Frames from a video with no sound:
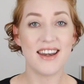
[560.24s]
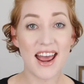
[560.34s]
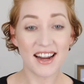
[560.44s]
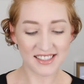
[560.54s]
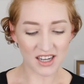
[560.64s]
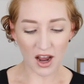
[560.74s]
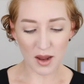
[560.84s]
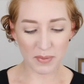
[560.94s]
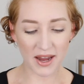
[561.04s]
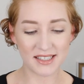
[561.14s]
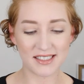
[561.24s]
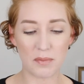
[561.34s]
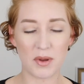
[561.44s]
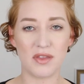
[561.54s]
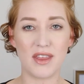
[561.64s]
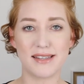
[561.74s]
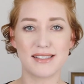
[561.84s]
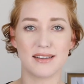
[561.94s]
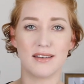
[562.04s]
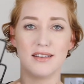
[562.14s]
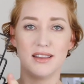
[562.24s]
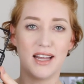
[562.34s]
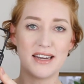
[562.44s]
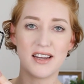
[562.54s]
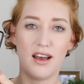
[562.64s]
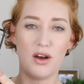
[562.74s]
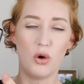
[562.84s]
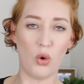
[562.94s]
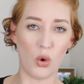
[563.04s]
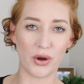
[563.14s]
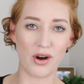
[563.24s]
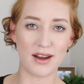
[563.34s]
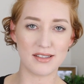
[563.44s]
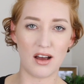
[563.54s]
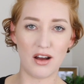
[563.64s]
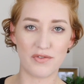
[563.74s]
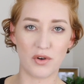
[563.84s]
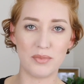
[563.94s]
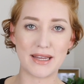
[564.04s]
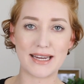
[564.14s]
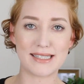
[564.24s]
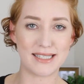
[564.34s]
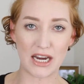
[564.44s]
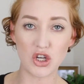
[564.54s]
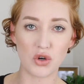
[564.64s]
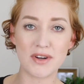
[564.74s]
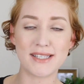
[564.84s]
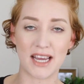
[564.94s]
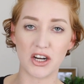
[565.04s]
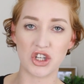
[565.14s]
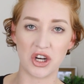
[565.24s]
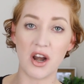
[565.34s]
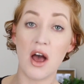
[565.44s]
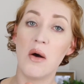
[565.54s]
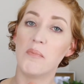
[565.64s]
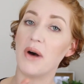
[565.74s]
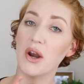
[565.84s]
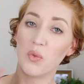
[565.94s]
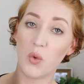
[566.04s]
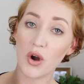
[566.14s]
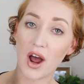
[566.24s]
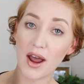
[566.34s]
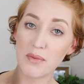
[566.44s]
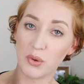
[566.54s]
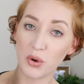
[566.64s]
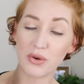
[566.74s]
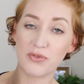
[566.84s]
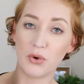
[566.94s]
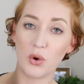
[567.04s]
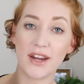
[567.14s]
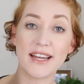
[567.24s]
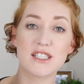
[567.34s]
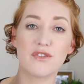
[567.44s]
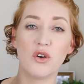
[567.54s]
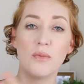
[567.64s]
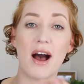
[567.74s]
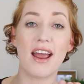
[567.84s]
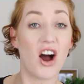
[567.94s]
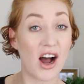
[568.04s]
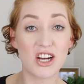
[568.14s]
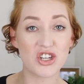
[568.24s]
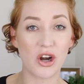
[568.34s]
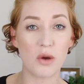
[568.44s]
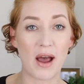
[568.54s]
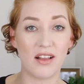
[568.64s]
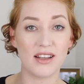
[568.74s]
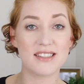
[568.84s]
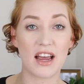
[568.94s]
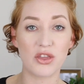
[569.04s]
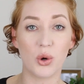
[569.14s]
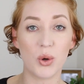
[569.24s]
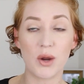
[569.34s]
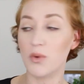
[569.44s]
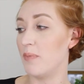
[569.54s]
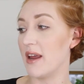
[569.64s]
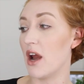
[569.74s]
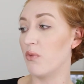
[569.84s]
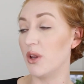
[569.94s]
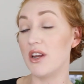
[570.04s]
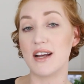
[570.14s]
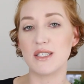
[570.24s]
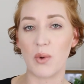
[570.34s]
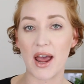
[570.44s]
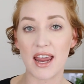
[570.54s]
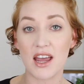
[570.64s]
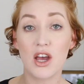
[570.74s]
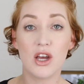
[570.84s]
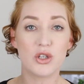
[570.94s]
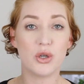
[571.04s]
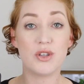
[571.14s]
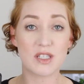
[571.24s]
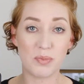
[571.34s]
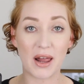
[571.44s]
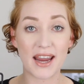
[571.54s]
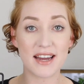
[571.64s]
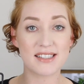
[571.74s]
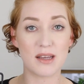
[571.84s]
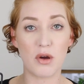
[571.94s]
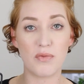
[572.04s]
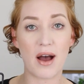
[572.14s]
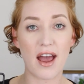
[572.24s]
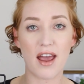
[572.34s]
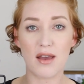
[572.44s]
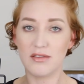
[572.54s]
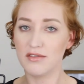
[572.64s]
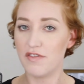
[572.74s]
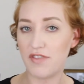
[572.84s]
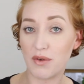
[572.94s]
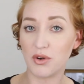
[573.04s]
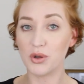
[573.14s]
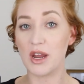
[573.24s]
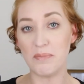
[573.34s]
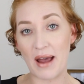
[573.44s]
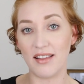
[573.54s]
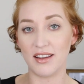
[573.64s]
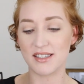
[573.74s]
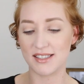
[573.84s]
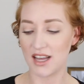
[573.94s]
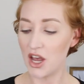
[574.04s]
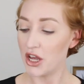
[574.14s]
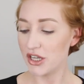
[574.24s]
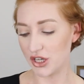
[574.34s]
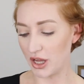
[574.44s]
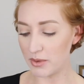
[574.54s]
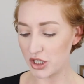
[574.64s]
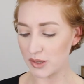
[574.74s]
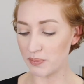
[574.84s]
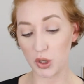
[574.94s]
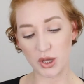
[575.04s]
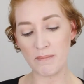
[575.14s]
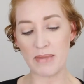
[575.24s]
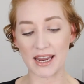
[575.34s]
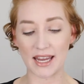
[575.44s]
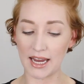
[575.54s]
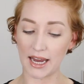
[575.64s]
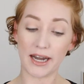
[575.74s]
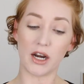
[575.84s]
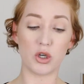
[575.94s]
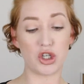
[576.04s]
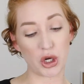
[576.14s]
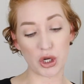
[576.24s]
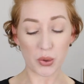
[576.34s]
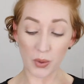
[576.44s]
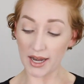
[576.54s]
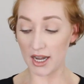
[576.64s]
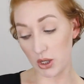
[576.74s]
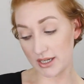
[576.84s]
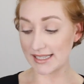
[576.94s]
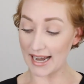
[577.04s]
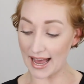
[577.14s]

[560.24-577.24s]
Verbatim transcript: Next, I picked up this letter organizer from the stationery section, but what I bought it for is for my eyeshadow palettes. I thought it would be a really nice way to display some of my favorite looking palettes. So let me just put them back in and I'll show you what it looks